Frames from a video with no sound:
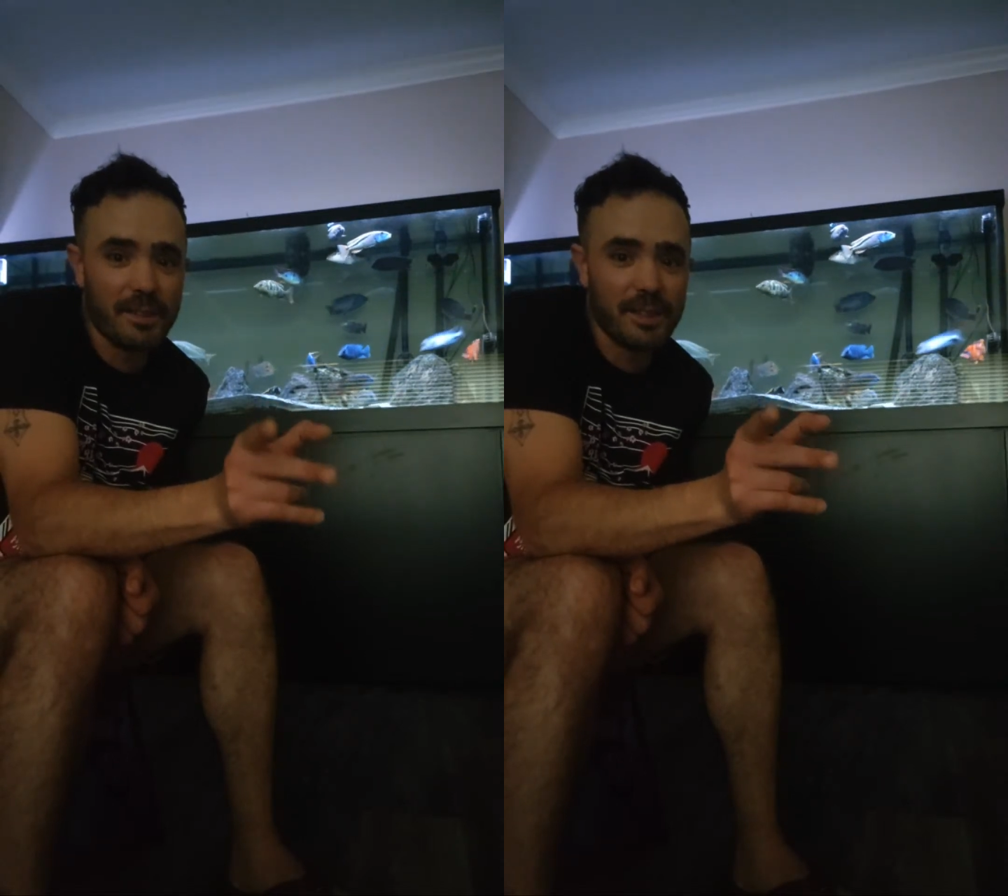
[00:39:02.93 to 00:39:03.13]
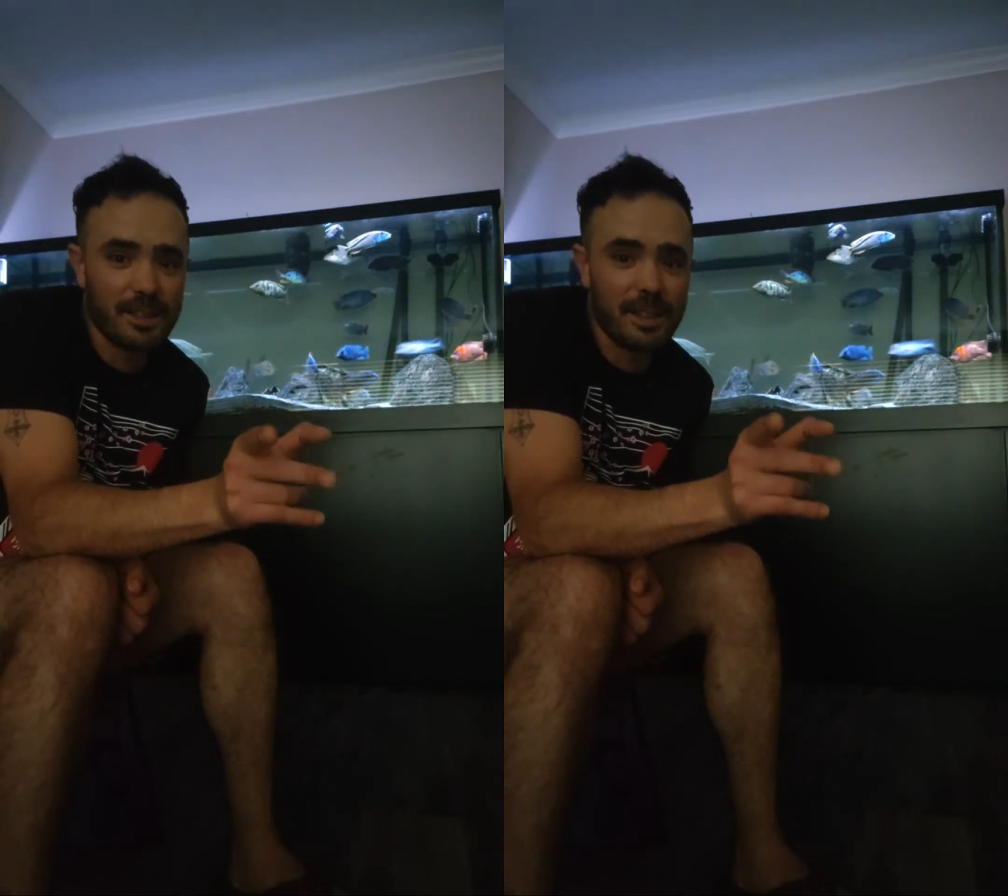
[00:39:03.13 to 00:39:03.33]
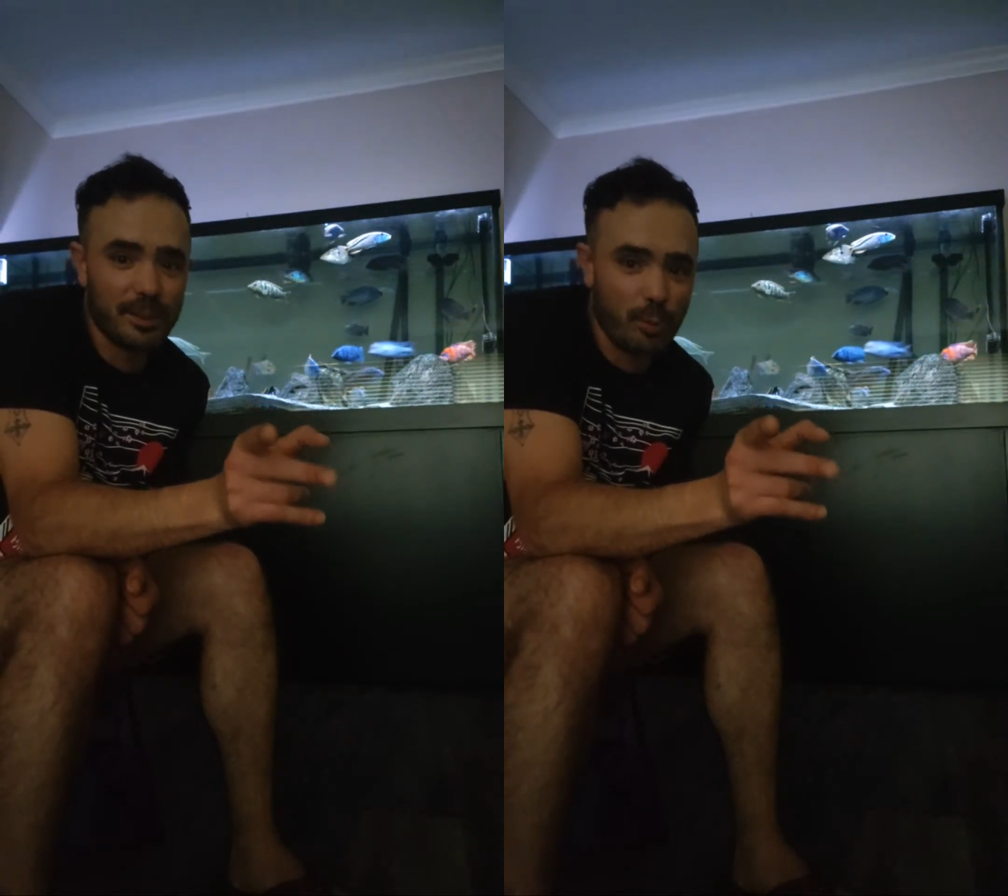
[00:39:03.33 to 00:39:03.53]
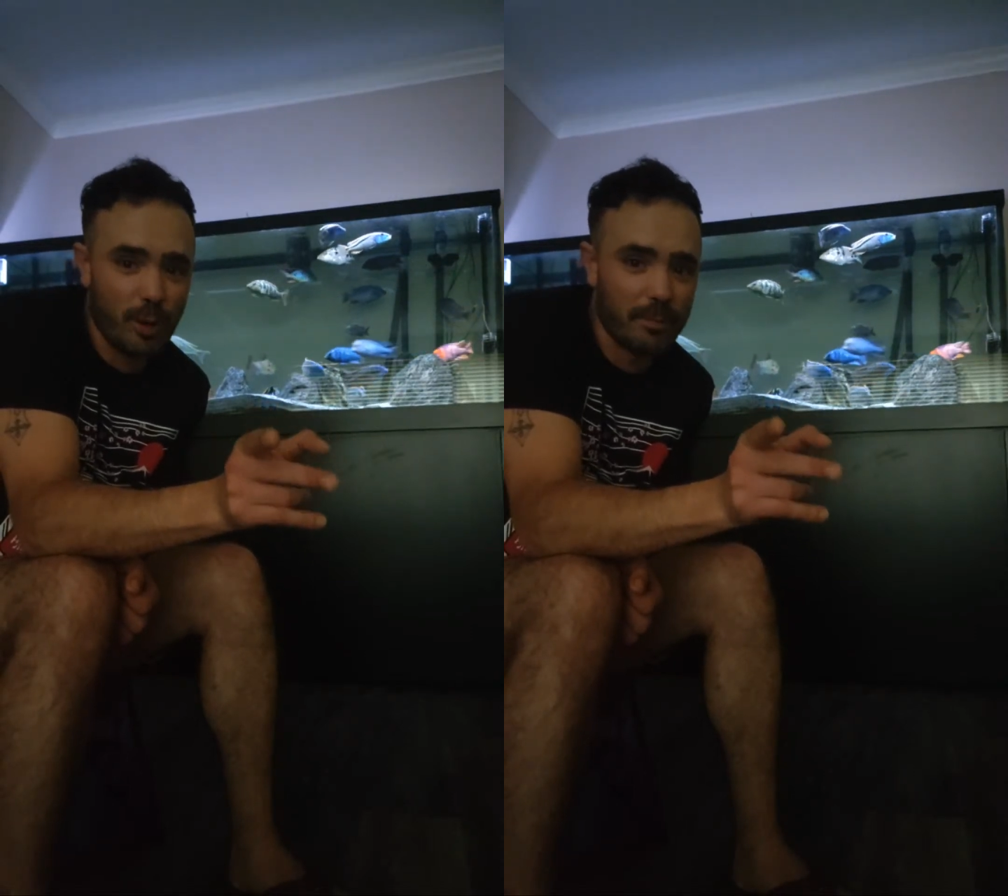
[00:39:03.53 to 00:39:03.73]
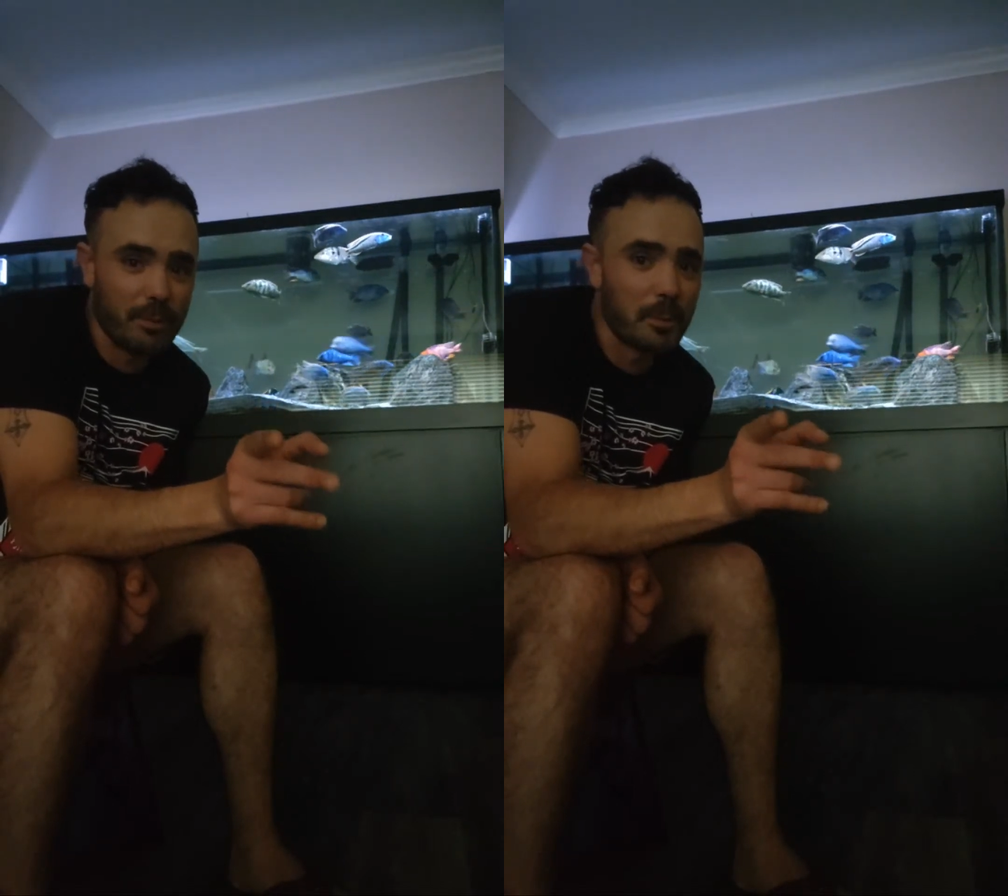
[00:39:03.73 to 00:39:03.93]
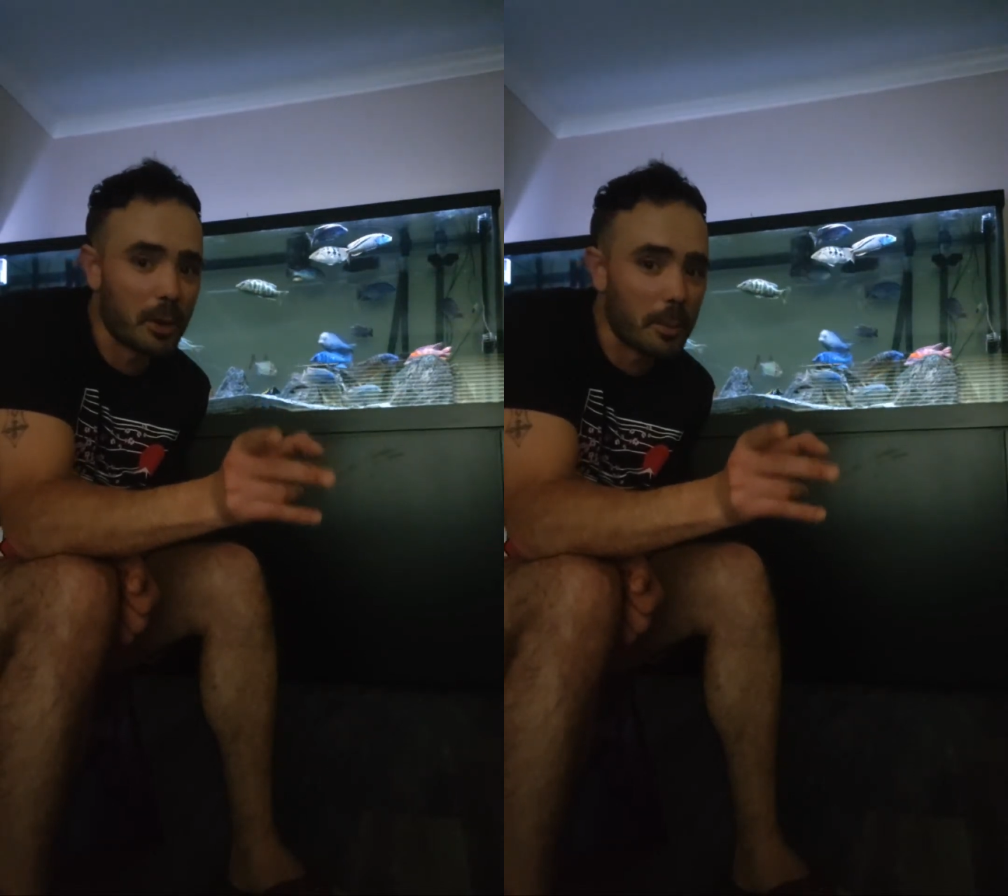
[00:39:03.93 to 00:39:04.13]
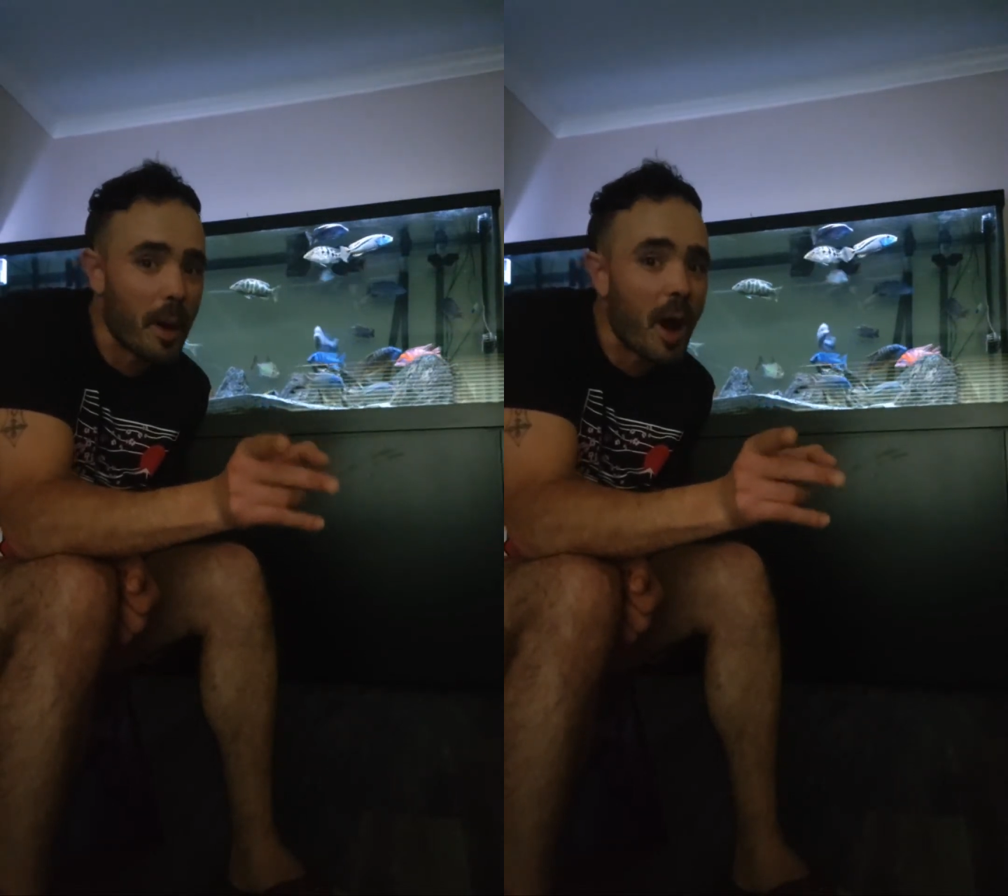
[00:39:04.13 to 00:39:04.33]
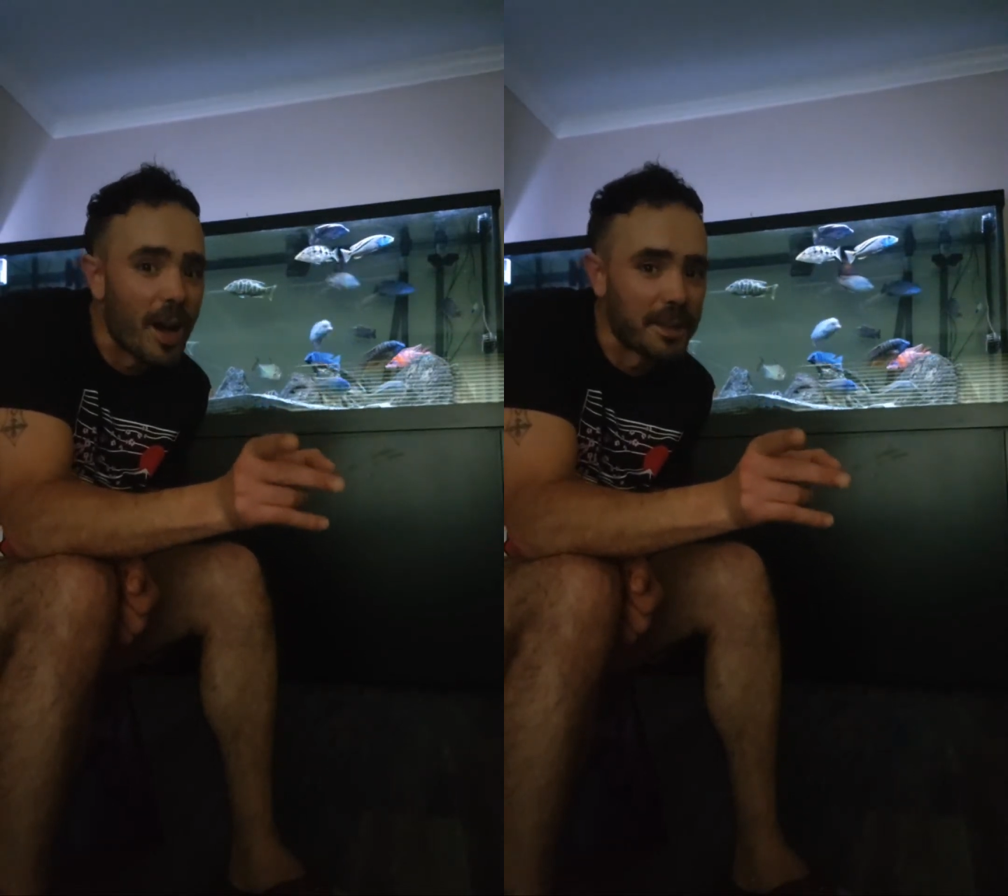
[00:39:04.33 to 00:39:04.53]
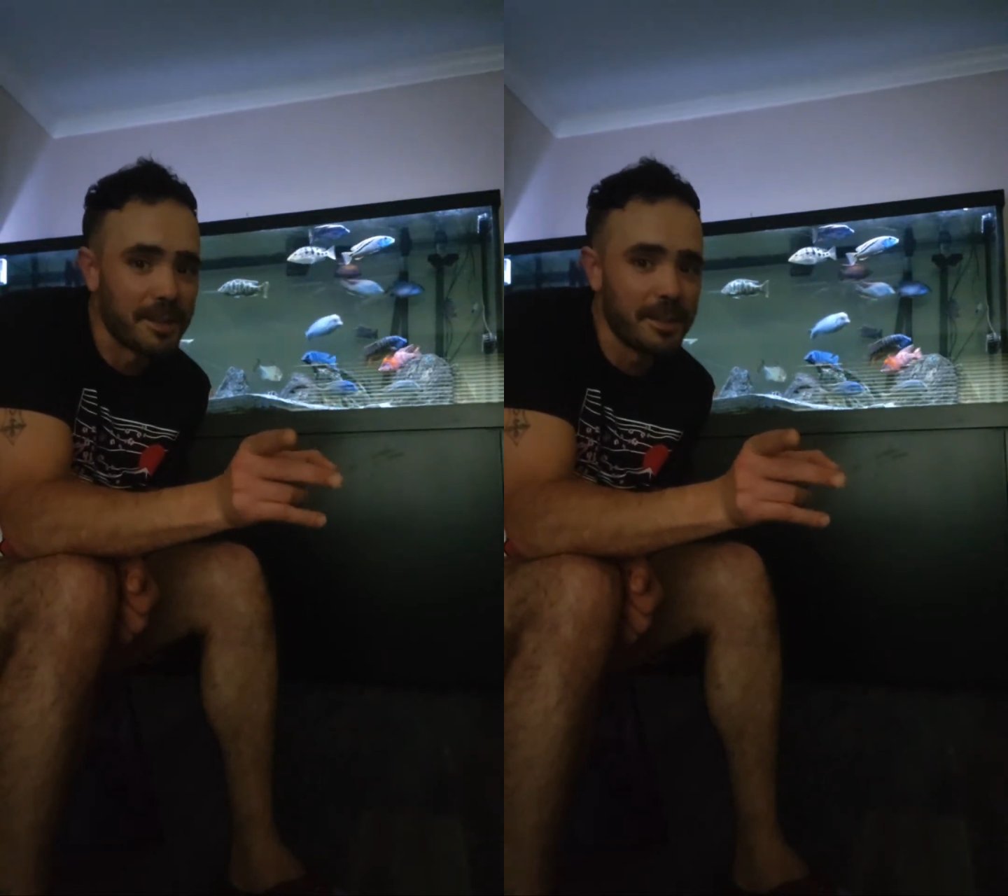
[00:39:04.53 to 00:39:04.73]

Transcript: Sunday swim from her pond.